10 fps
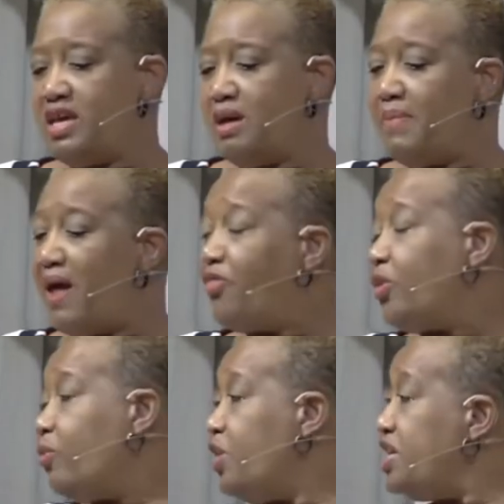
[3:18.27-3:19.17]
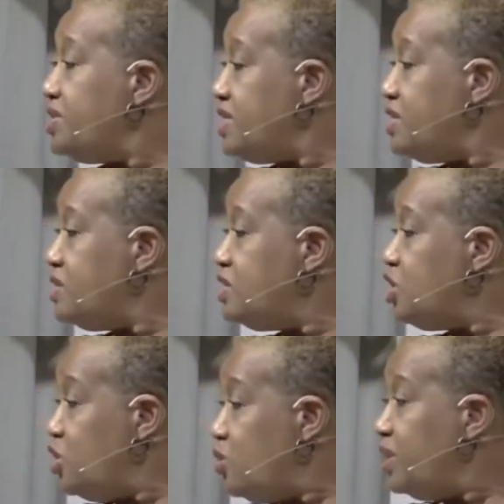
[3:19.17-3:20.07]
think about the
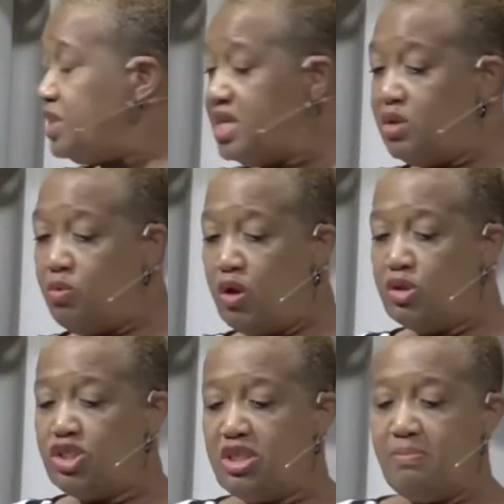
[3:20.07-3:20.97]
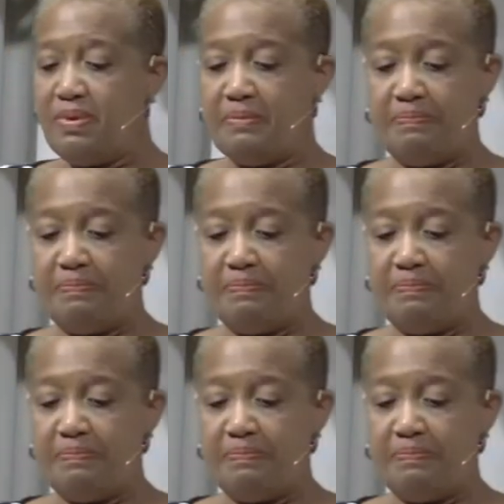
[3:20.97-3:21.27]
reasons you attend worship?